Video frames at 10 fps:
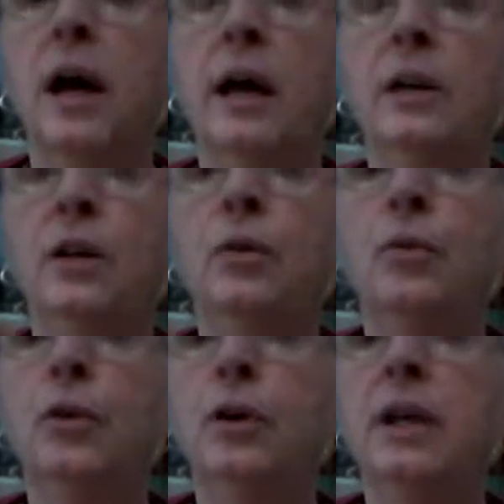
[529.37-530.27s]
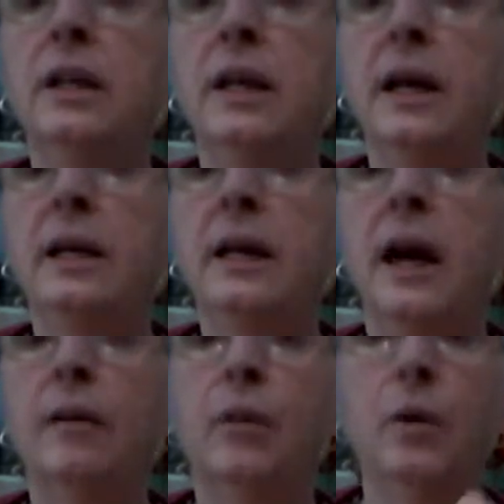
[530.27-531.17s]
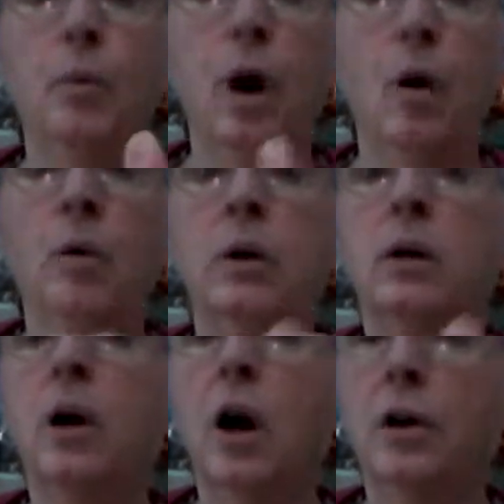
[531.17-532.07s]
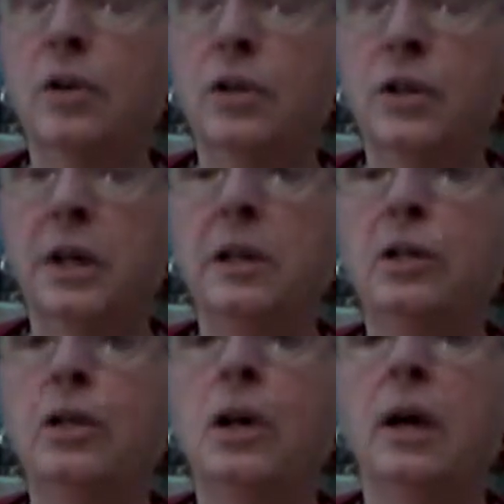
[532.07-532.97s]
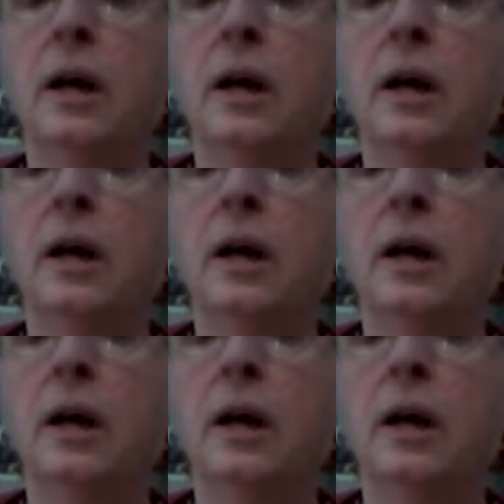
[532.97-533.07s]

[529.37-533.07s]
and you could knit every row, garter stitch,